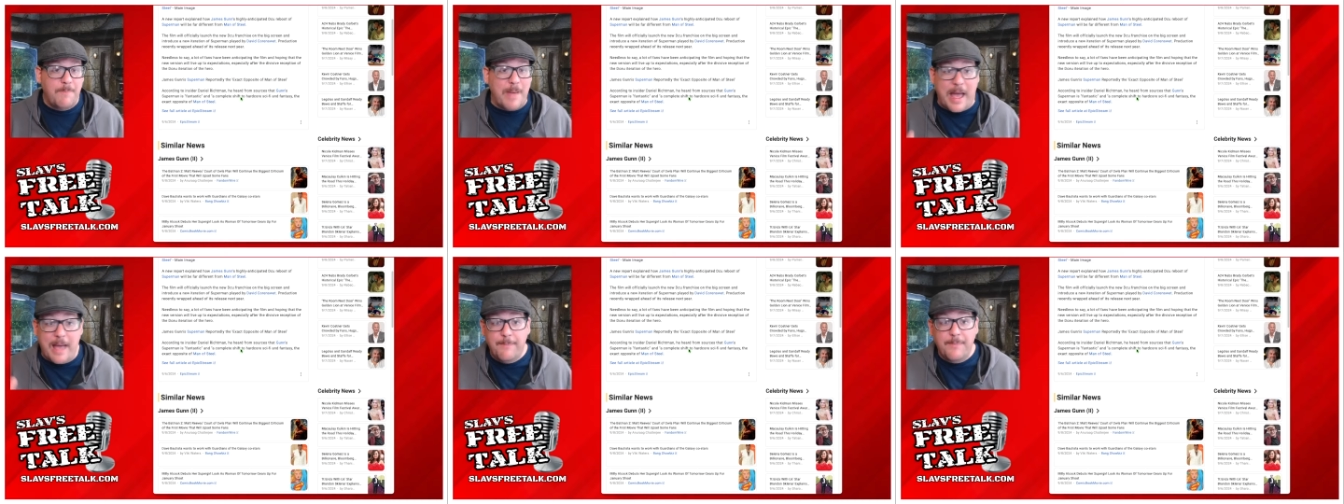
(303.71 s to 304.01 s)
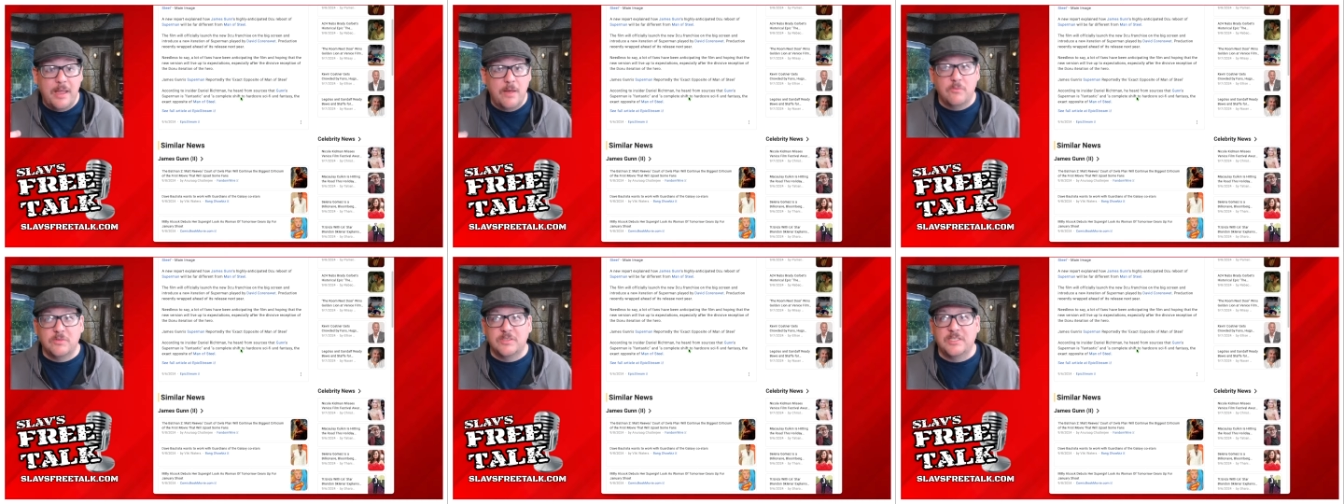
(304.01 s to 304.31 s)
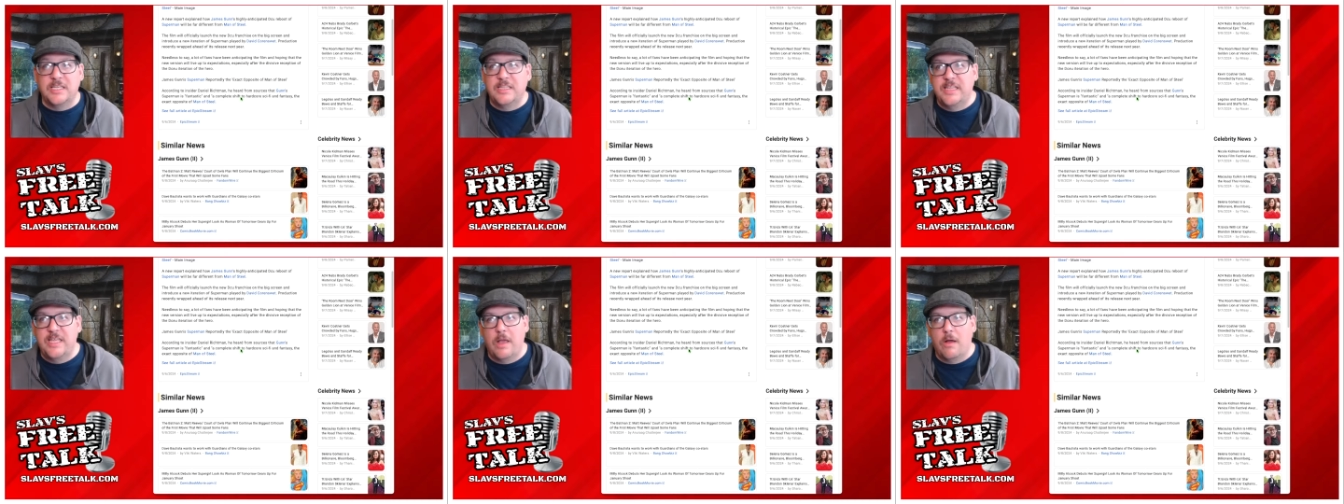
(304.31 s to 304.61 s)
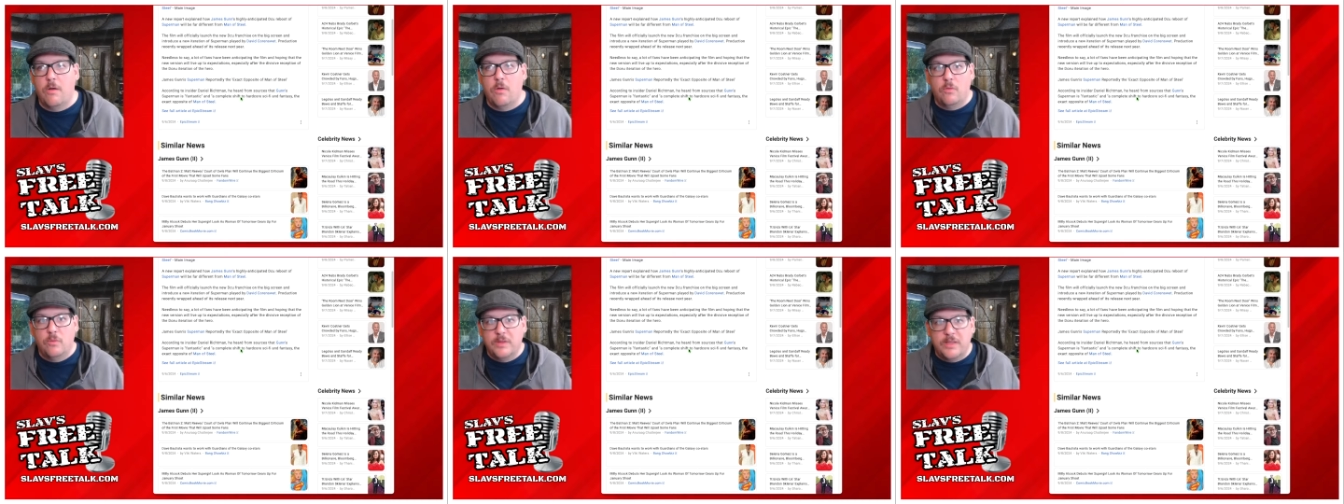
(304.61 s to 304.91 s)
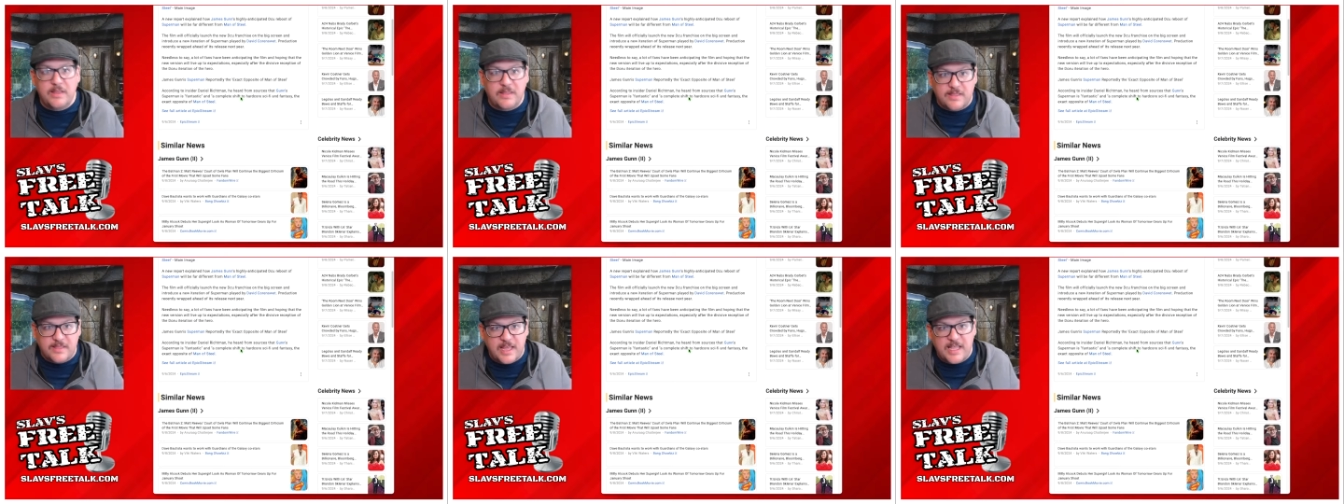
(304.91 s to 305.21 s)
Batman was like the only
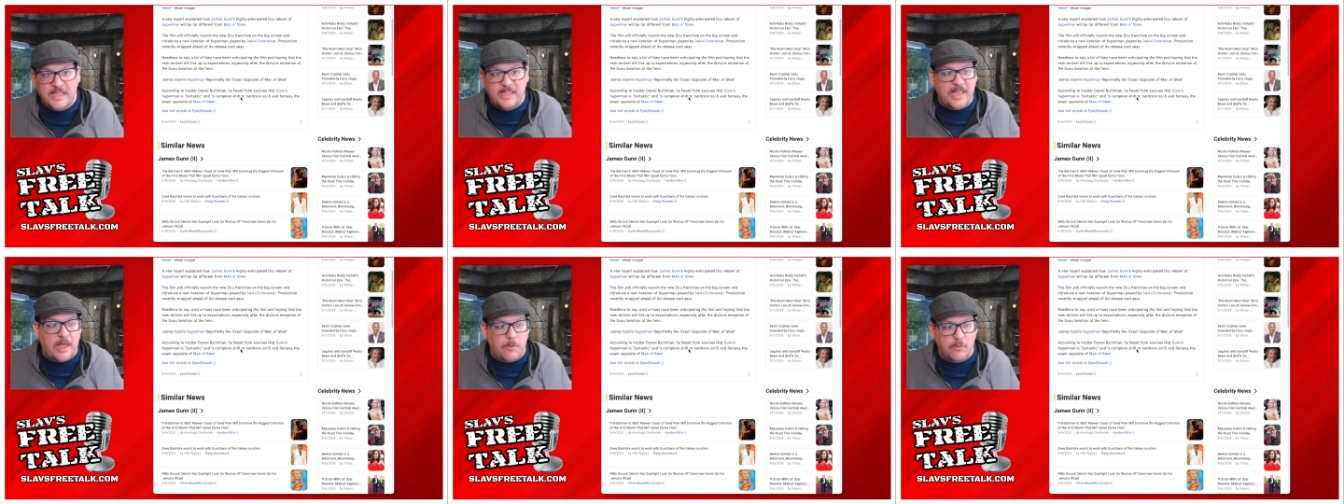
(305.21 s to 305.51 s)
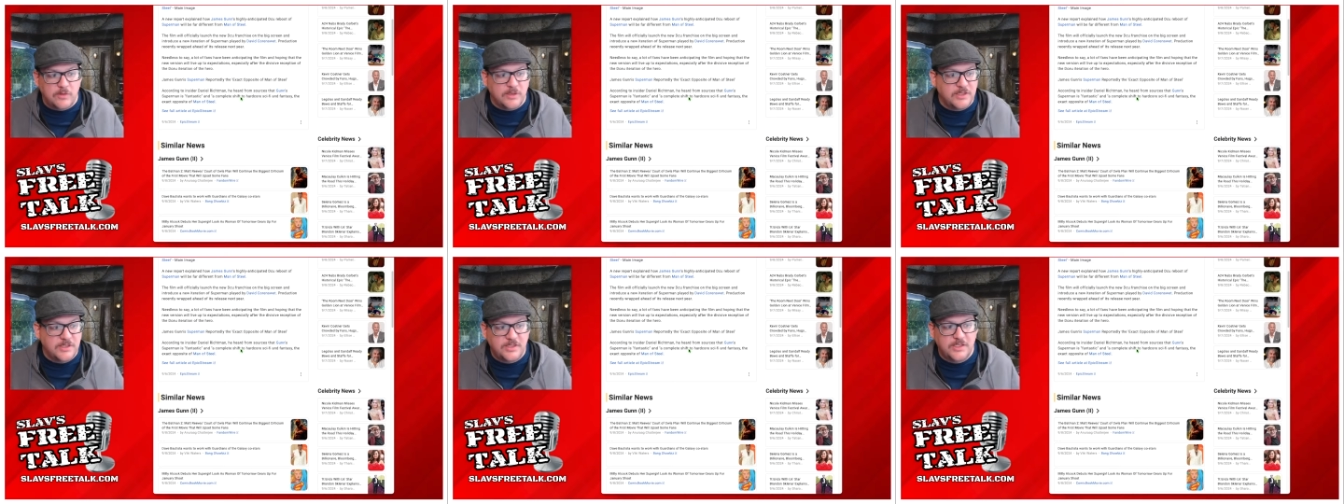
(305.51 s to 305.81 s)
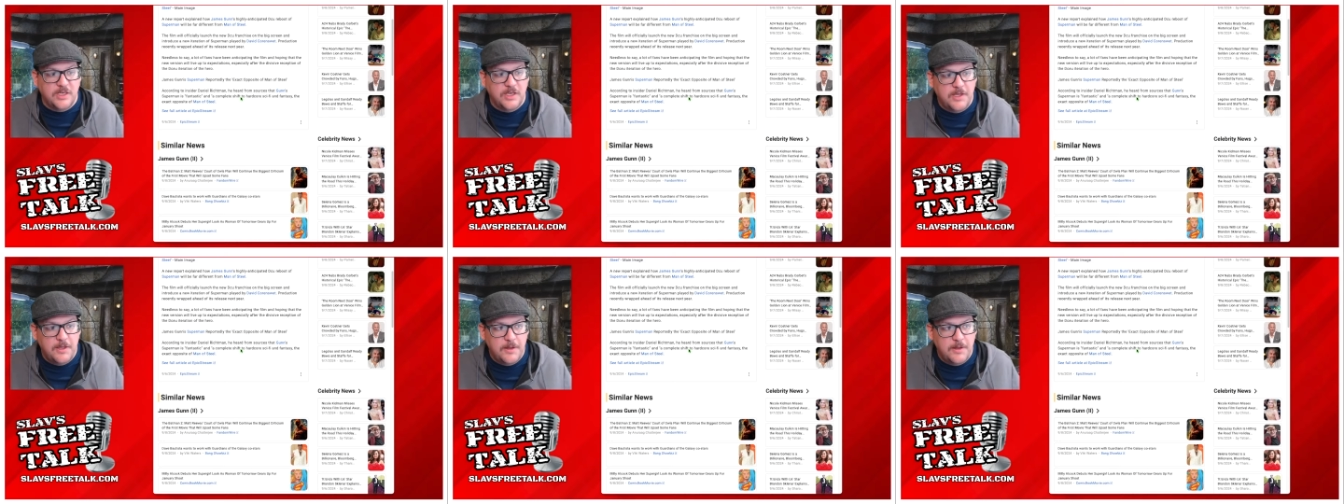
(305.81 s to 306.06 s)
thing that was